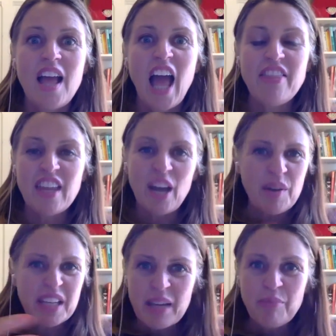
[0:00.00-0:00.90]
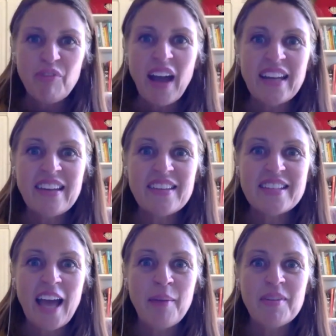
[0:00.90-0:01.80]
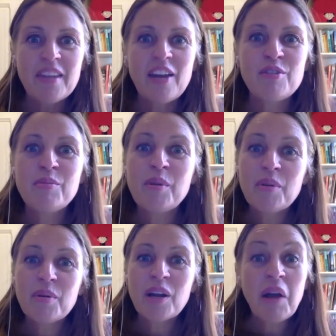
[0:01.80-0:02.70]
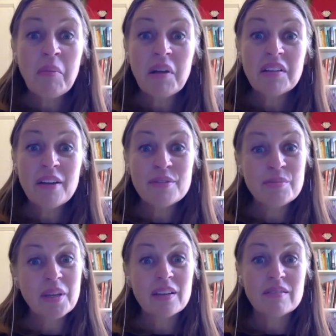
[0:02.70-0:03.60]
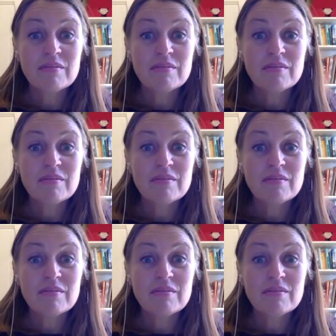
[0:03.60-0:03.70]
And then I would keep finding the tab, and then I'd remember, my grandma loves me.